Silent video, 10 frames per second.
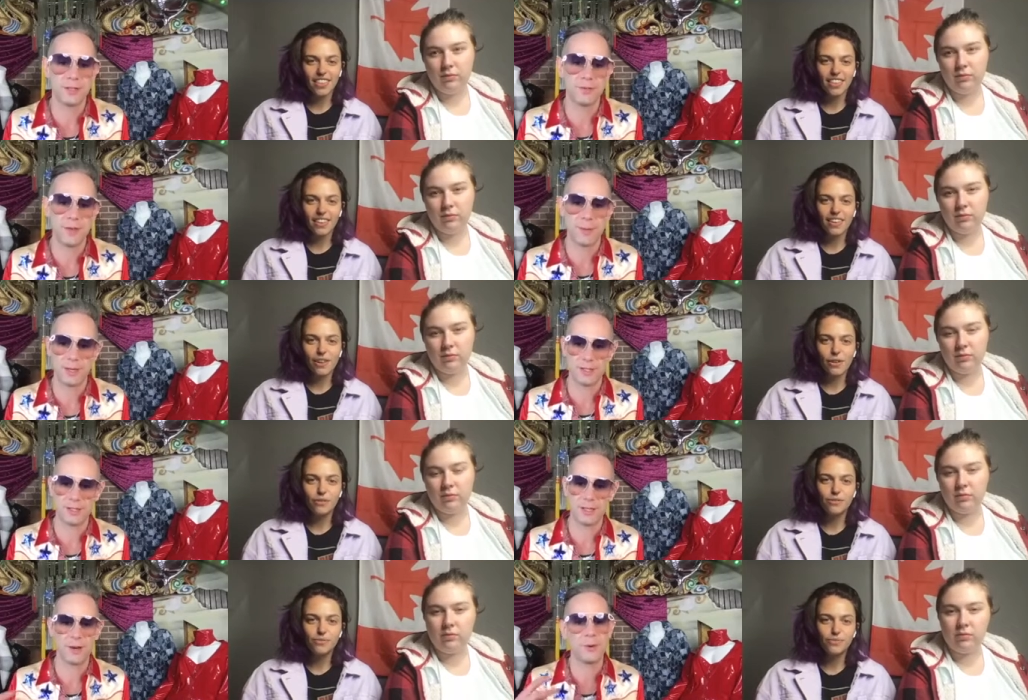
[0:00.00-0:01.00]

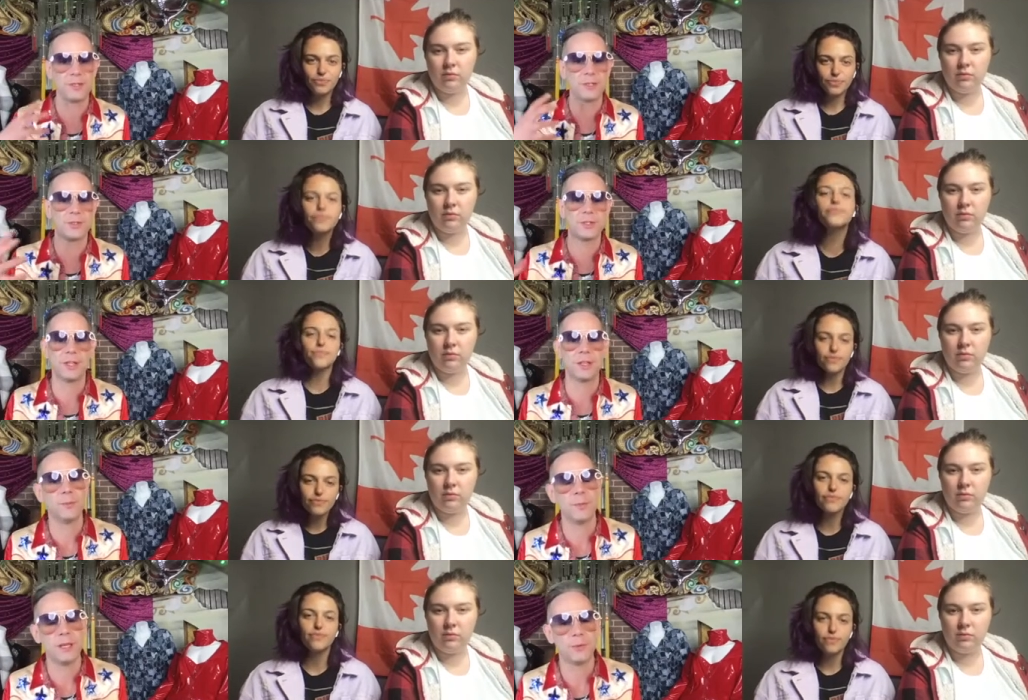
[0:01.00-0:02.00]
Speaker 1: femininity. I was always interested
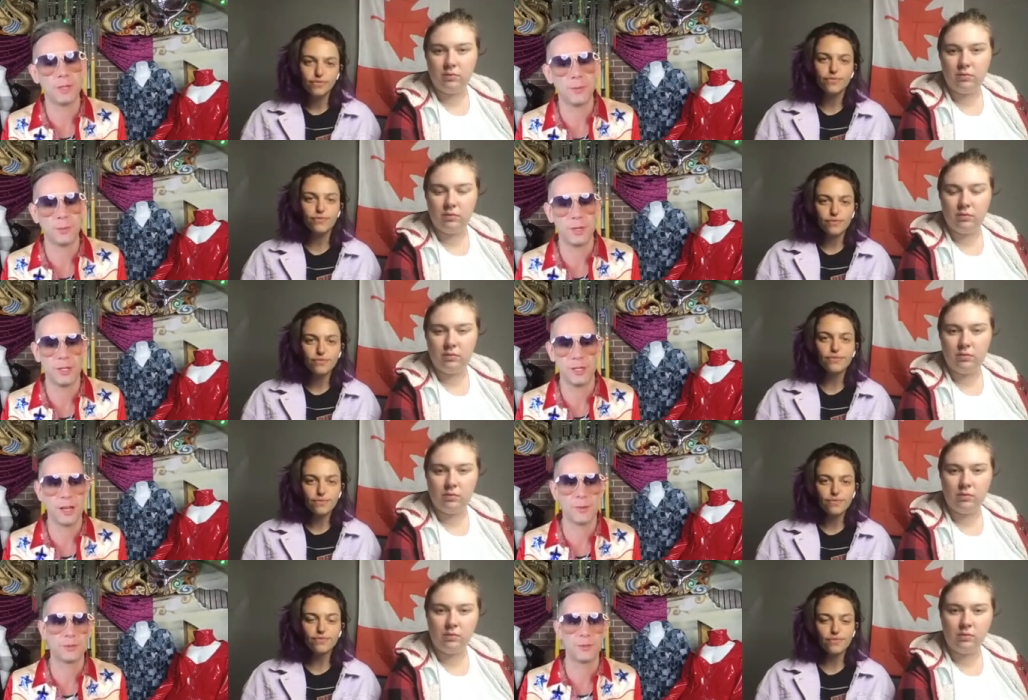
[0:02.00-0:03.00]
in being really pretty. And
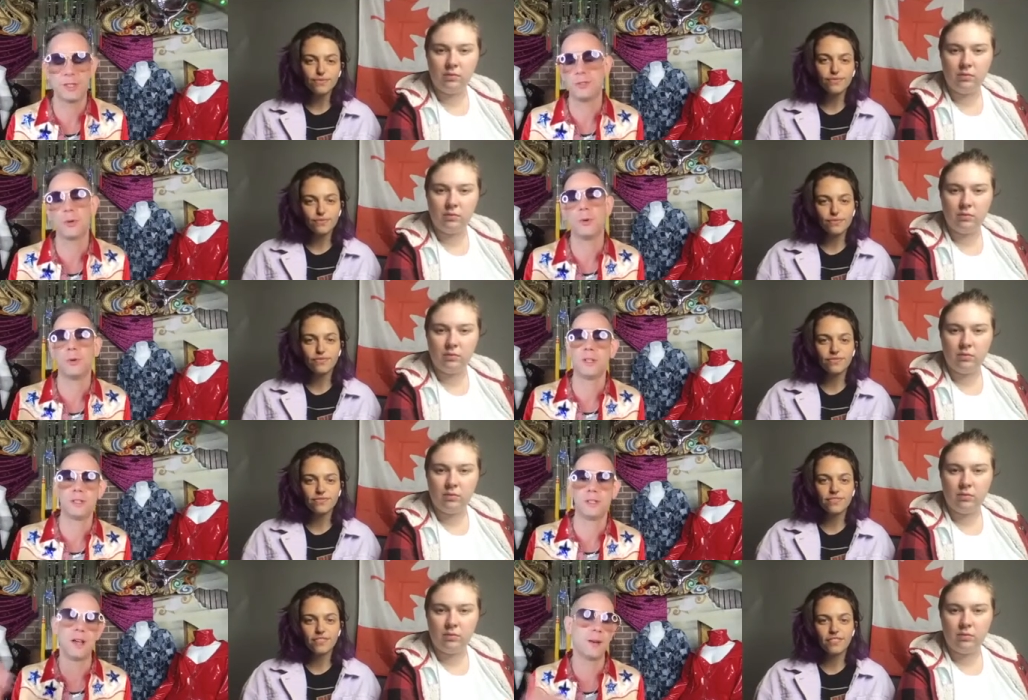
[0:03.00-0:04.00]
I was really told as
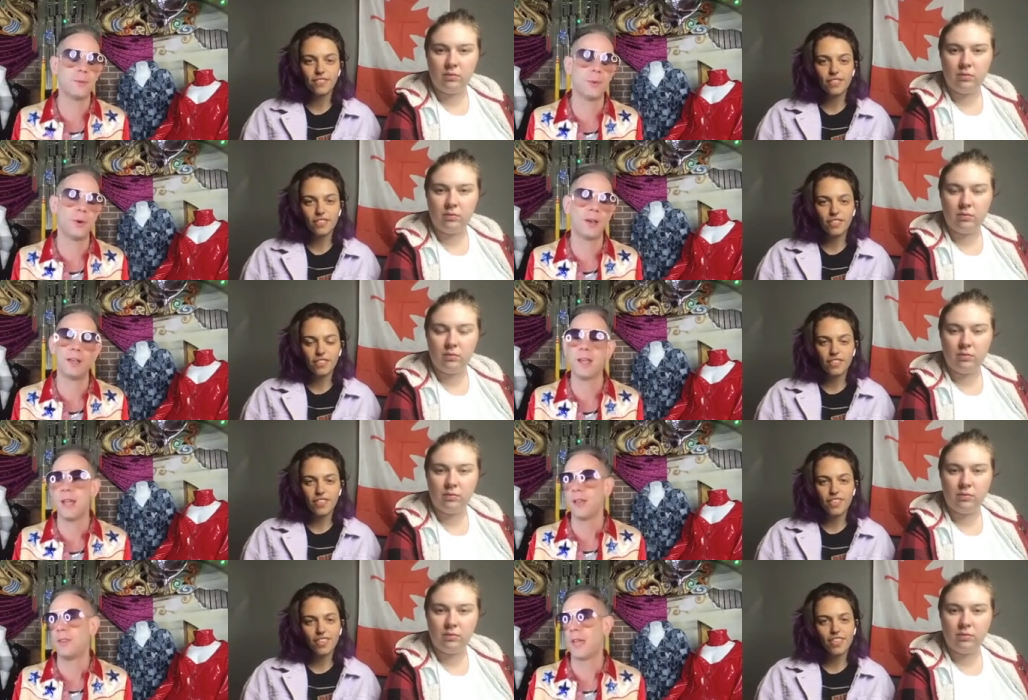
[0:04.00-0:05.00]
a young boy that